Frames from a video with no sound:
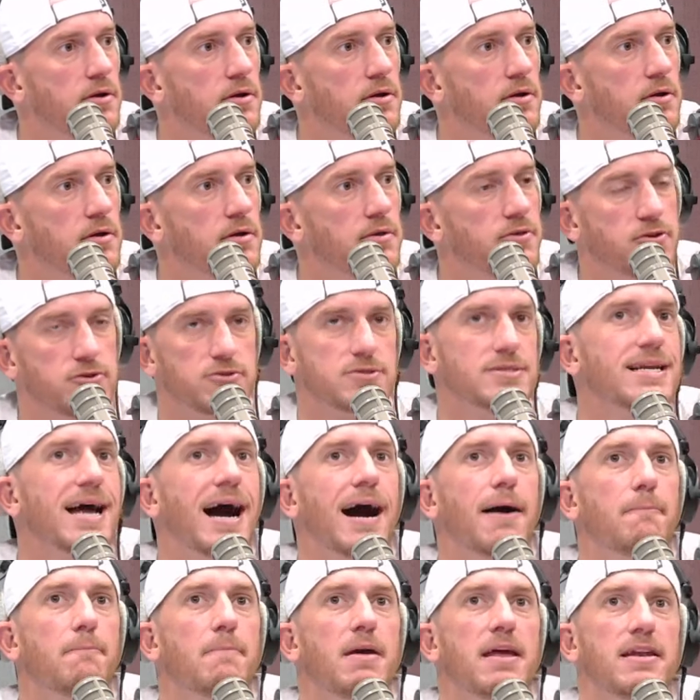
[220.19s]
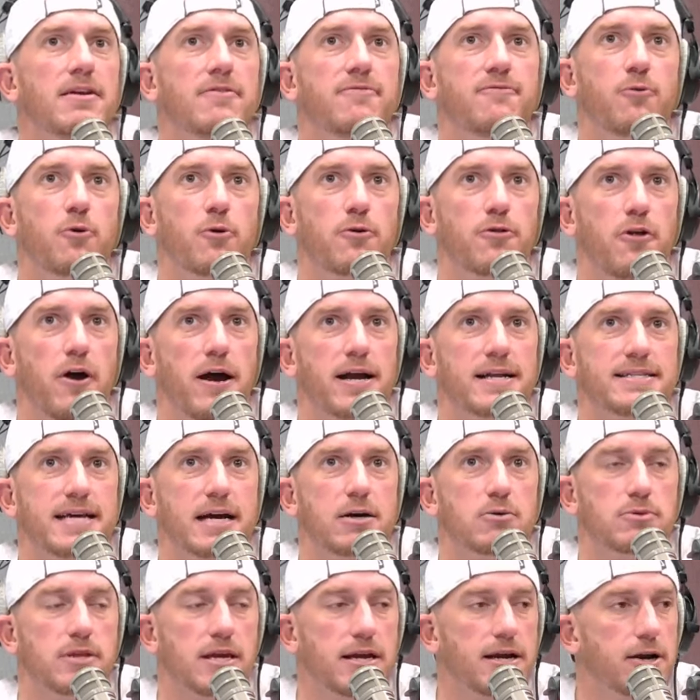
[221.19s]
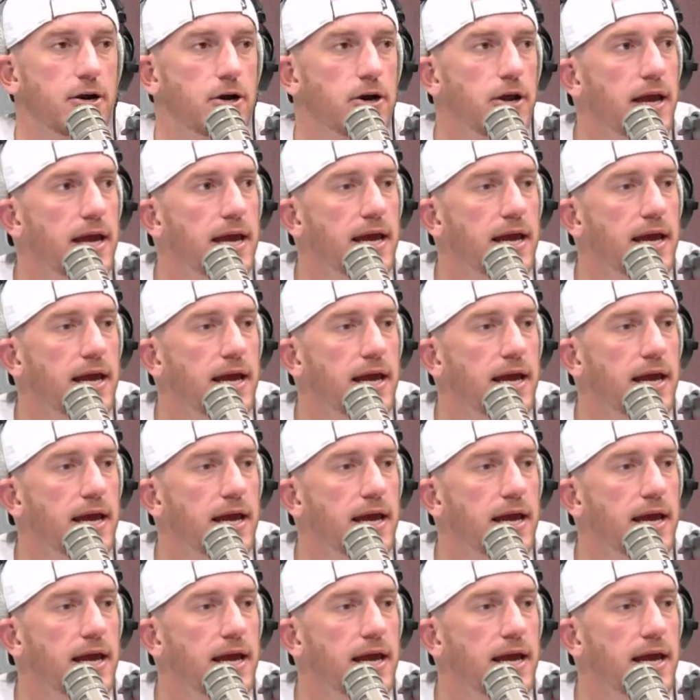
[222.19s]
There's not many fourth lines out there